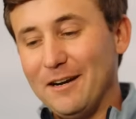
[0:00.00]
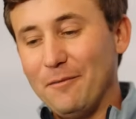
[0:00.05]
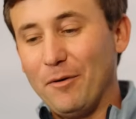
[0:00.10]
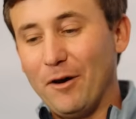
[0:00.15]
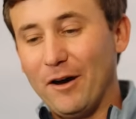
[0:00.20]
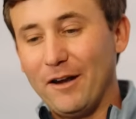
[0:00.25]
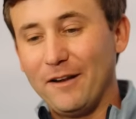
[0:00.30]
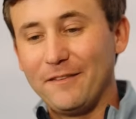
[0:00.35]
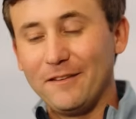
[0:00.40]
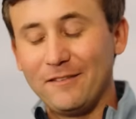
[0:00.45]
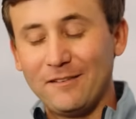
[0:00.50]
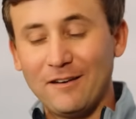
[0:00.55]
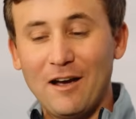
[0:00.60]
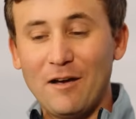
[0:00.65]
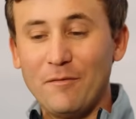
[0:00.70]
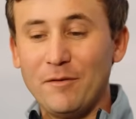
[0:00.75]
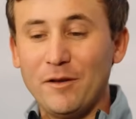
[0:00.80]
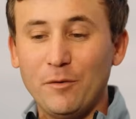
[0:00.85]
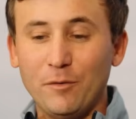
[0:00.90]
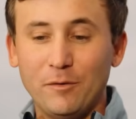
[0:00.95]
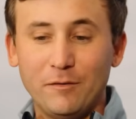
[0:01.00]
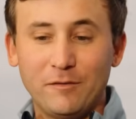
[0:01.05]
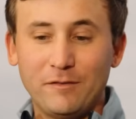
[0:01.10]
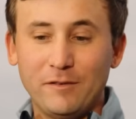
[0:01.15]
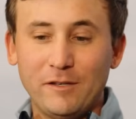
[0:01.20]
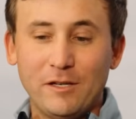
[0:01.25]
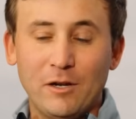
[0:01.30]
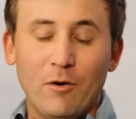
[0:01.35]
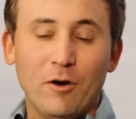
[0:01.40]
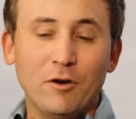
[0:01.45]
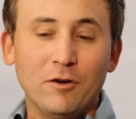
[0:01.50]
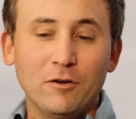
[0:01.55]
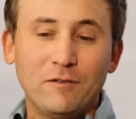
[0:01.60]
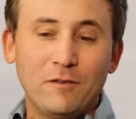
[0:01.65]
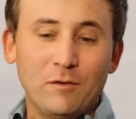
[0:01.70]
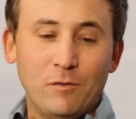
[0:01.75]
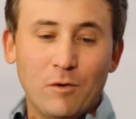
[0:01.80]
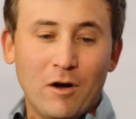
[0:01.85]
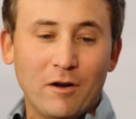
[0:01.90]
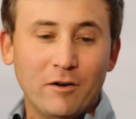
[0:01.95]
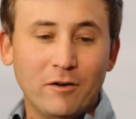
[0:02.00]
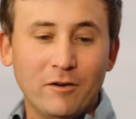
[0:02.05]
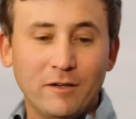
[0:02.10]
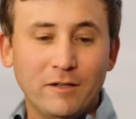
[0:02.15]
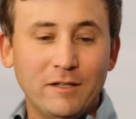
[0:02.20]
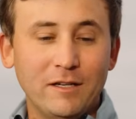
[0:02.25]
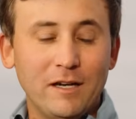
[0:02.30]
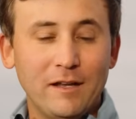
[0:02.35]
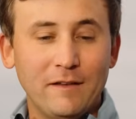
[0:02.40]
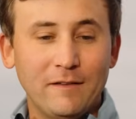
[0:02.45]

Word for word: but at the time he was you know under 200,